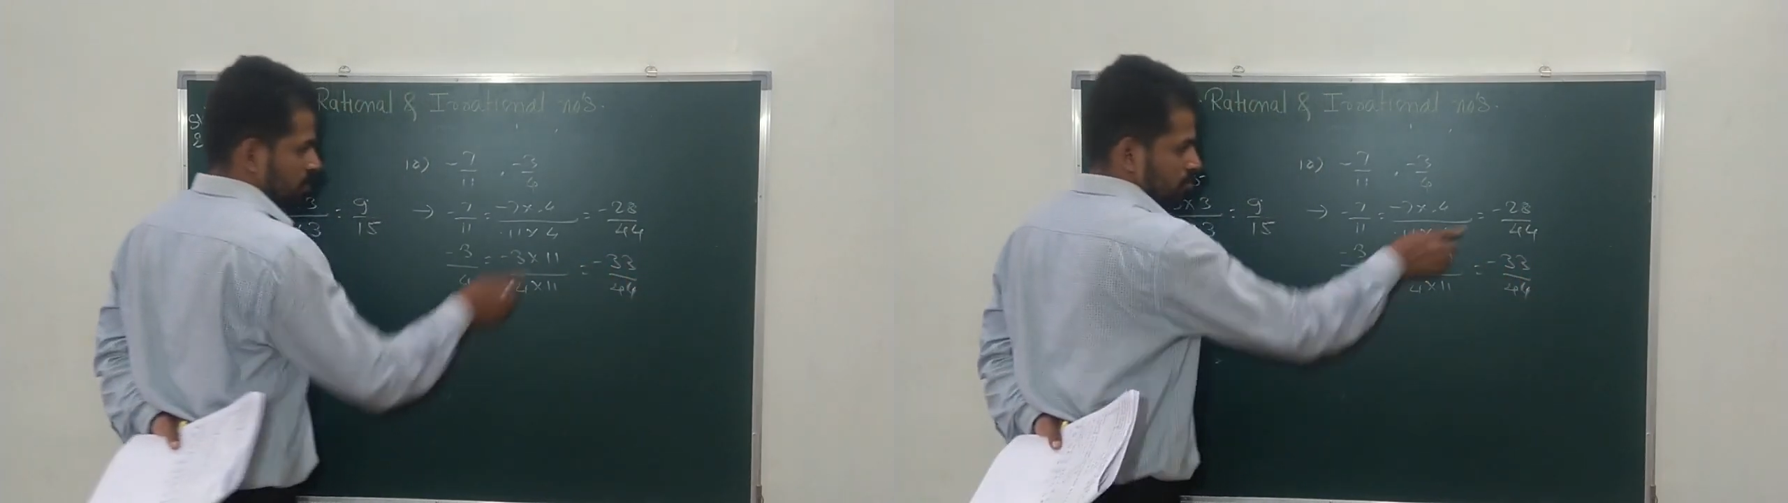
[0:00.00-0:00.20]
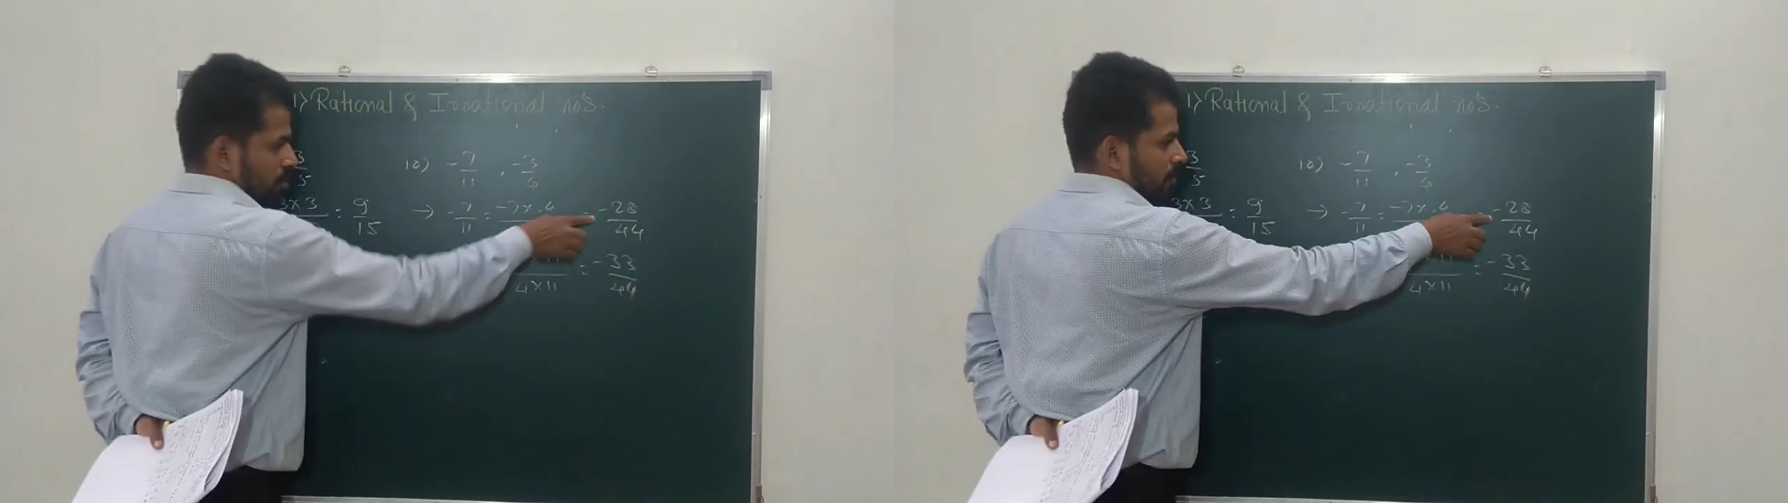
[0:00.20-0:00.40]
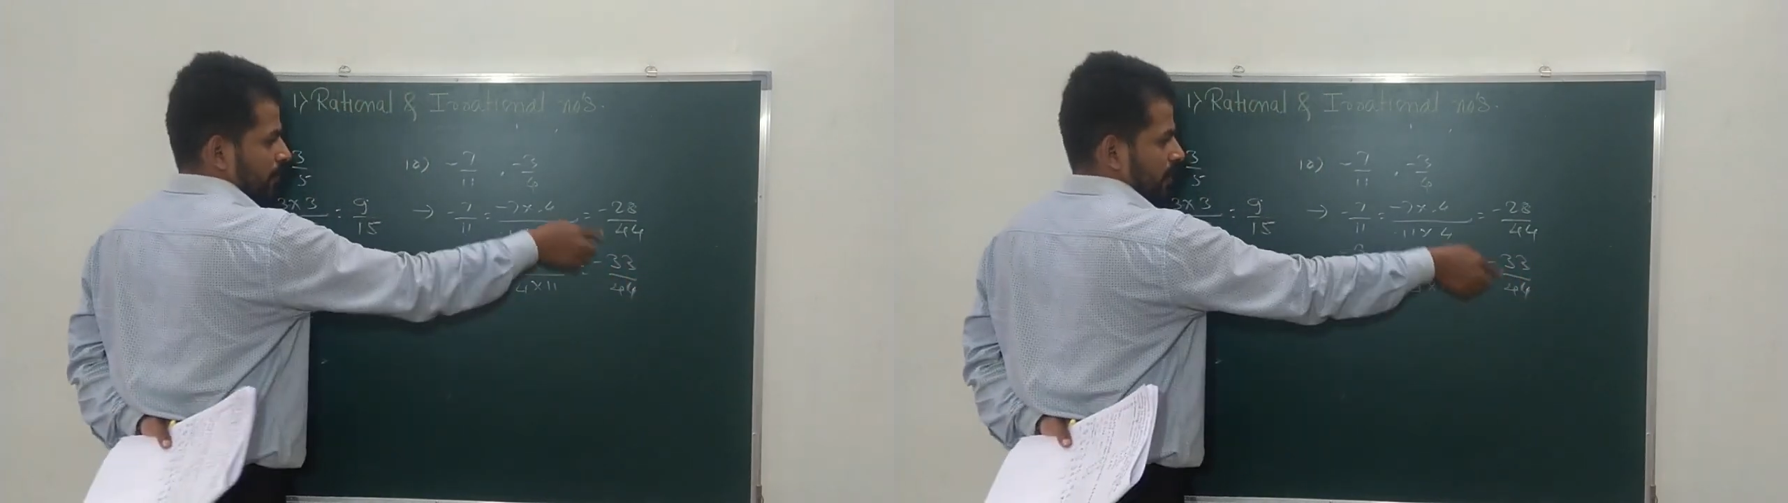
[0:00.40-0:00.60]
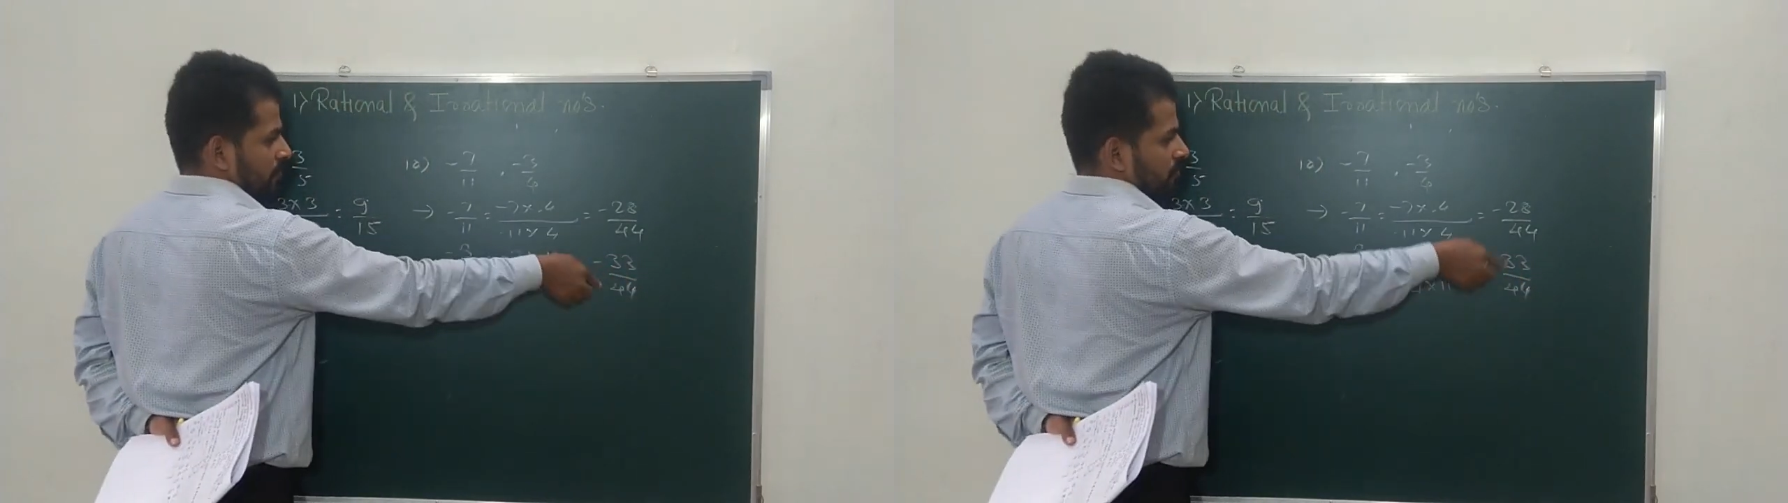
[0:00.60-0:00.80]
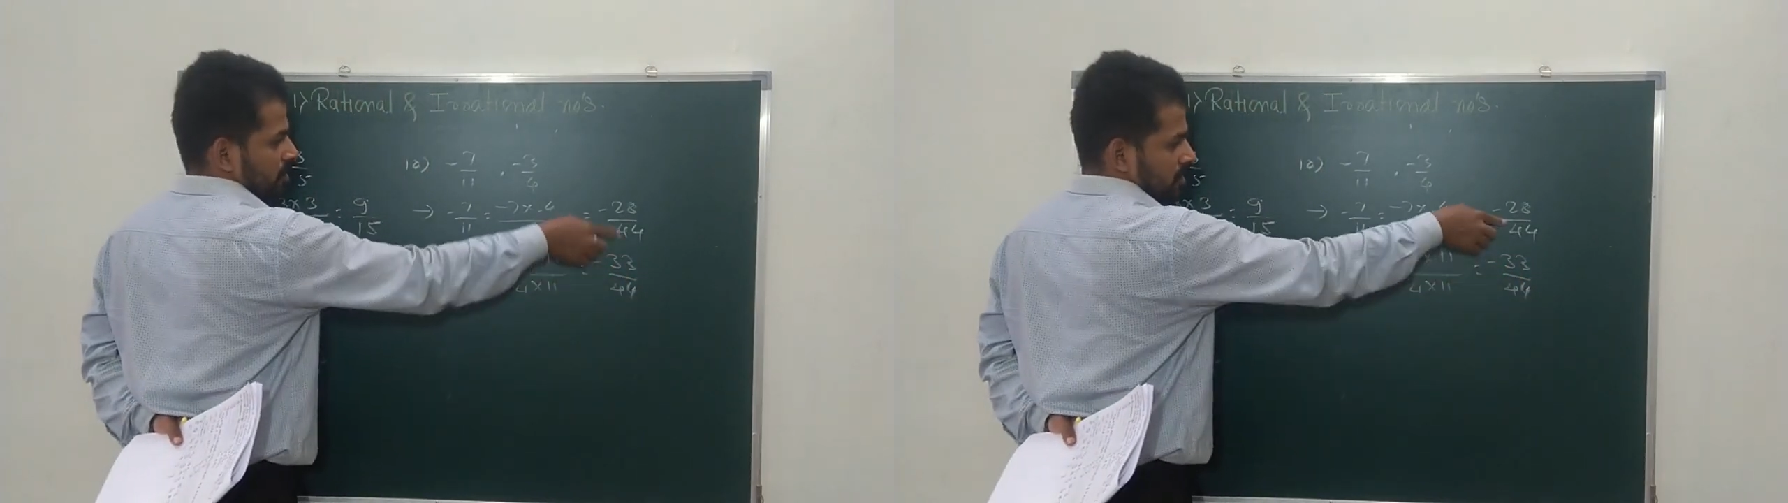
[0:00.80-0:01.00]
So
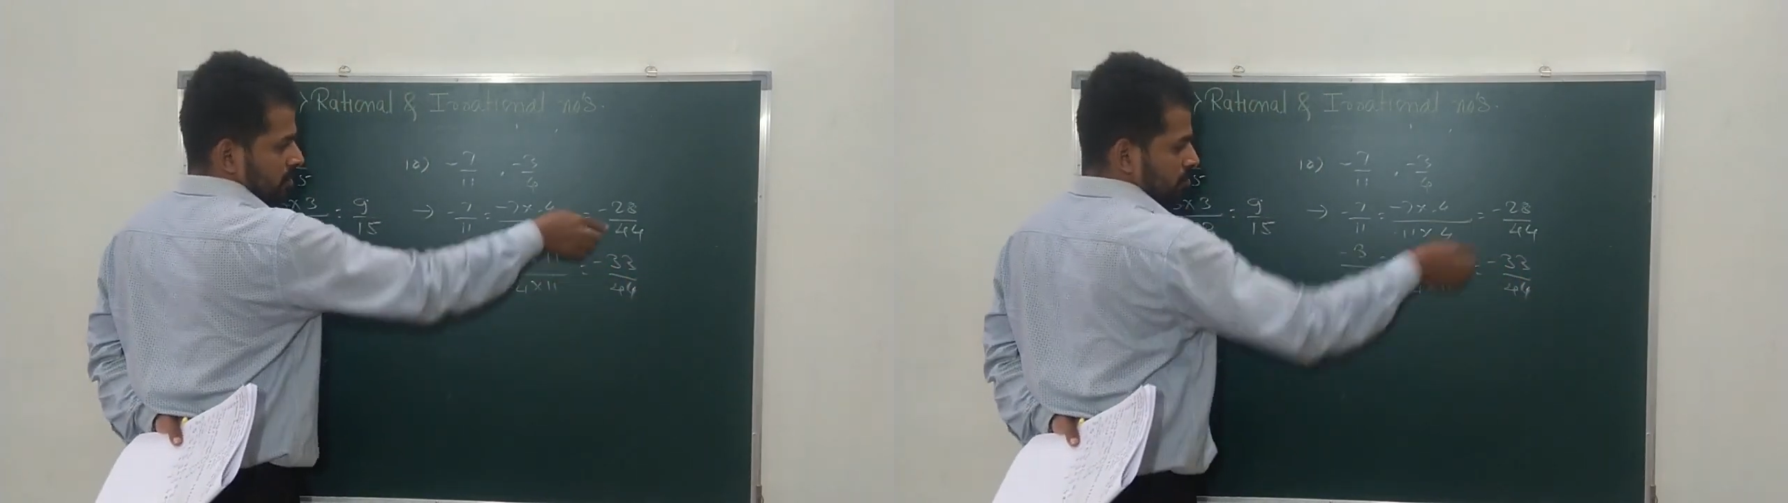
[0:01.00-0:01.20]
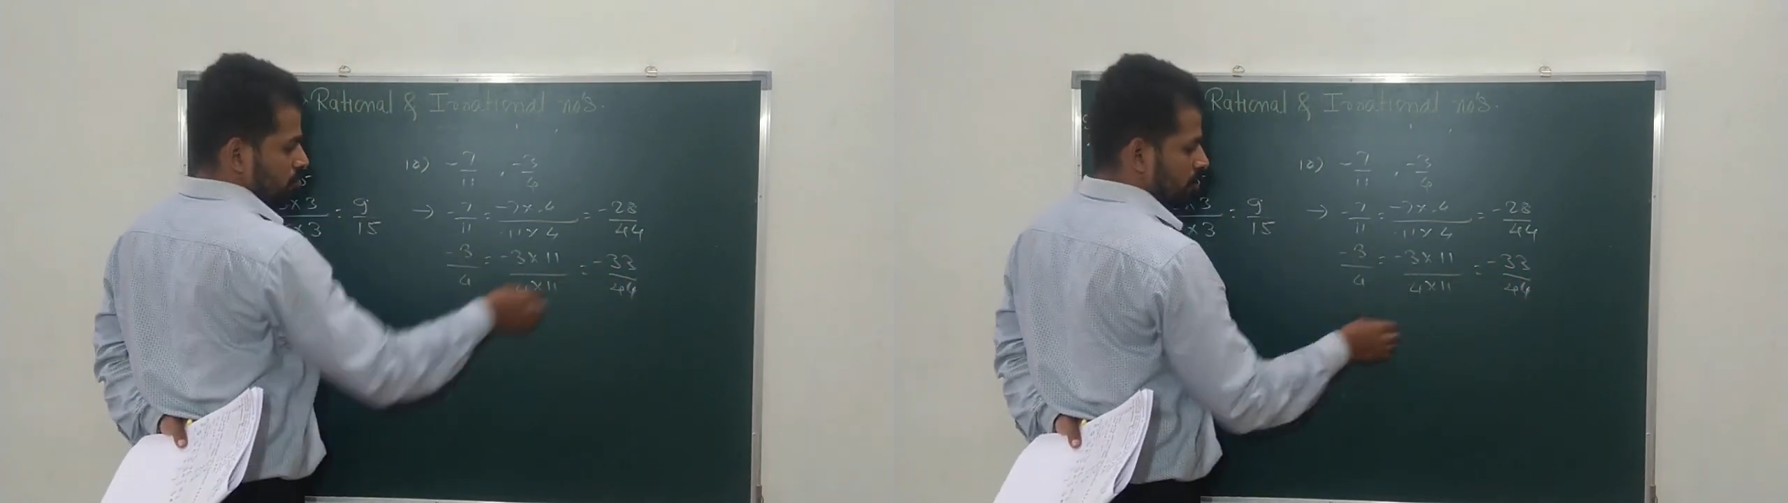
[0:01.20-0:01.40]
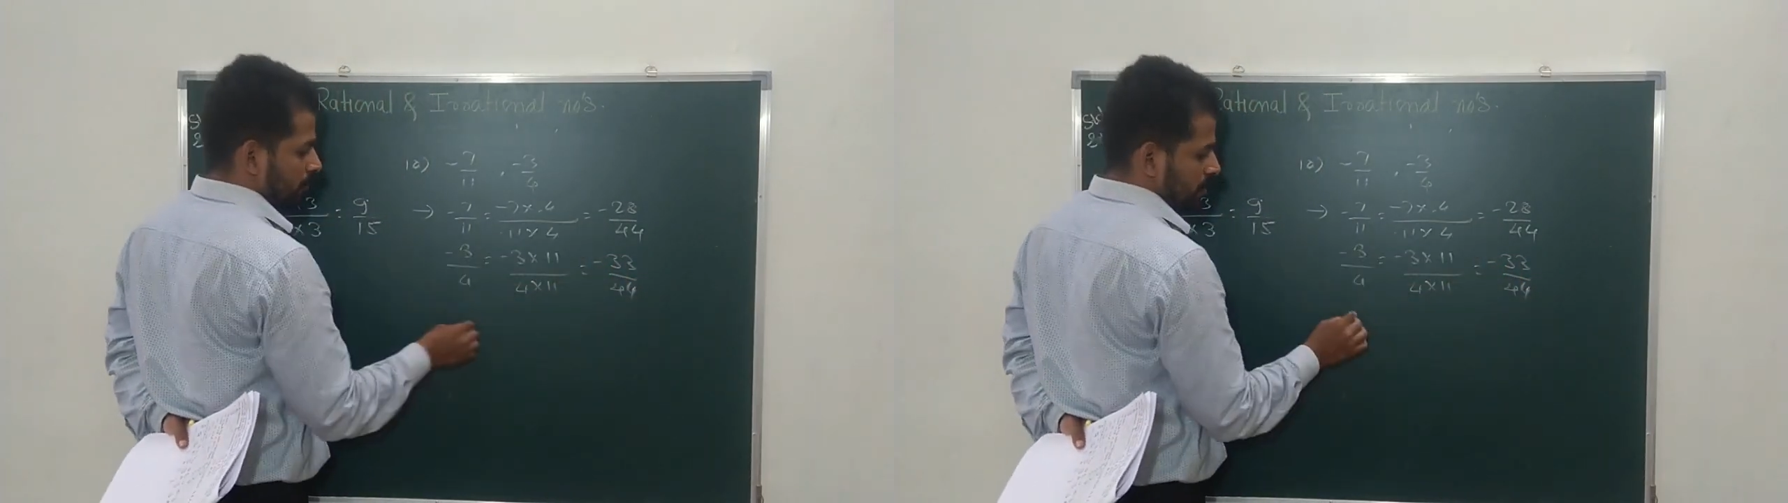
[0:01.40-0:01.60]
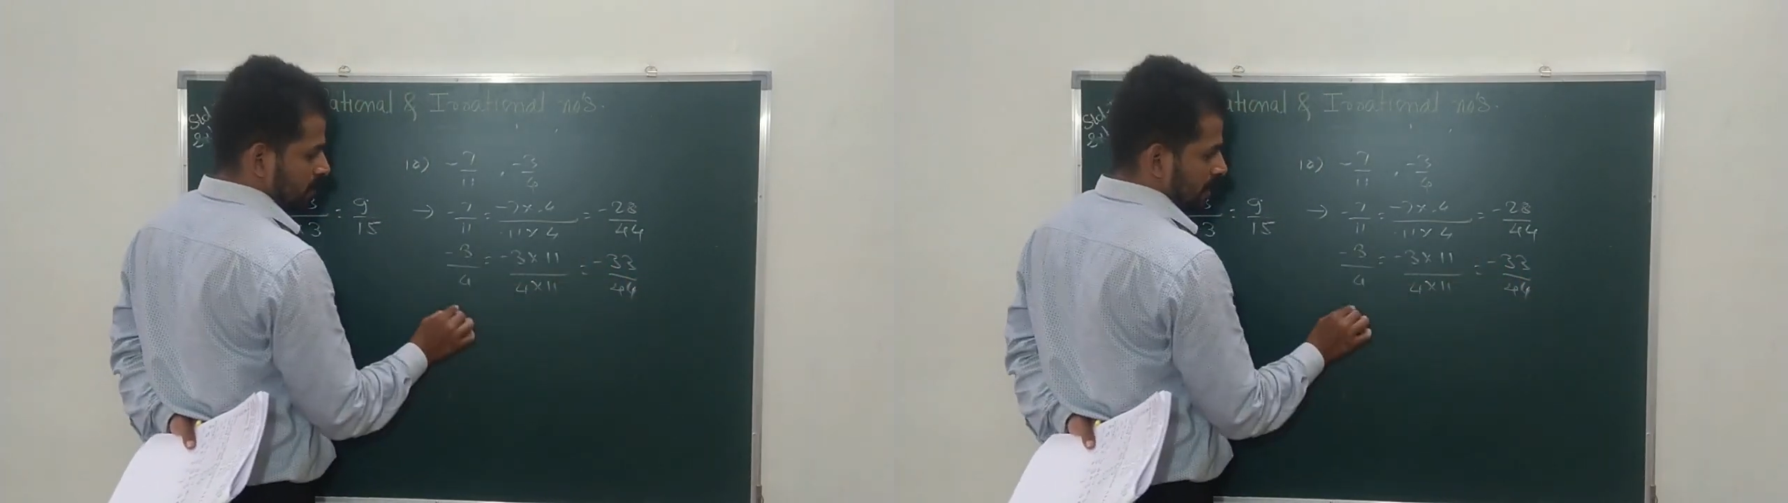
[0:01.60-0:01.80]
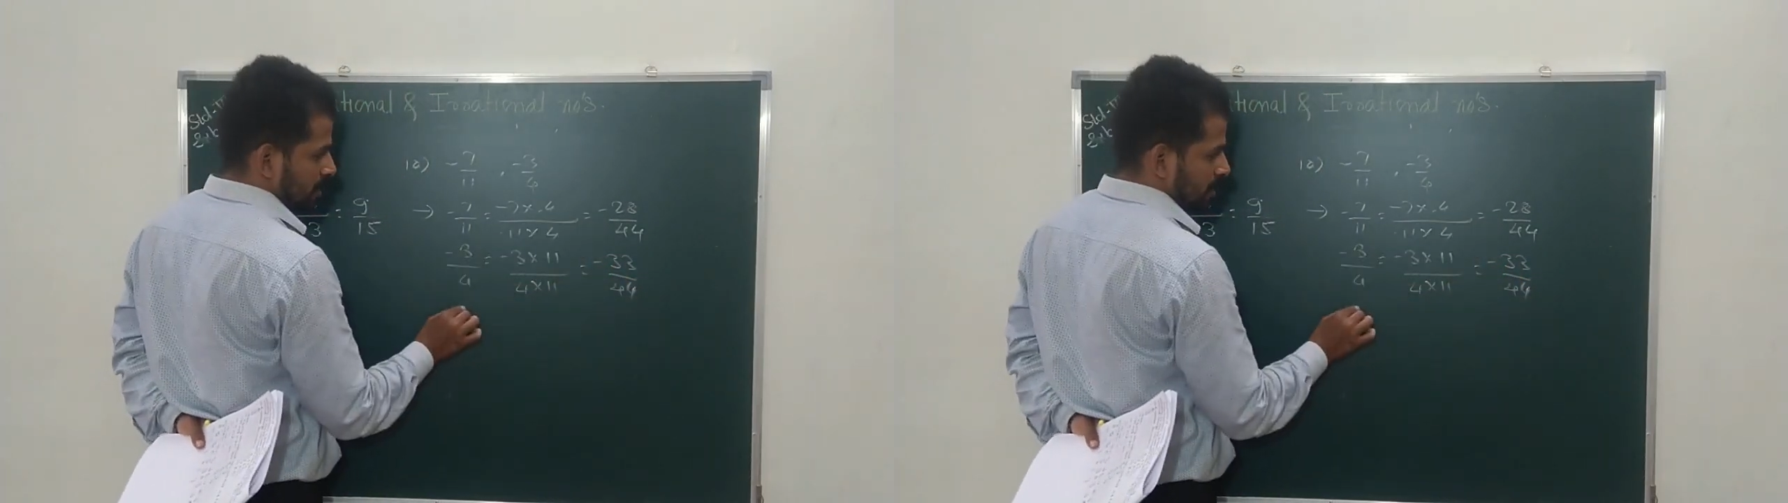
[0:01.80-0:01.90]
compare first these two numbers,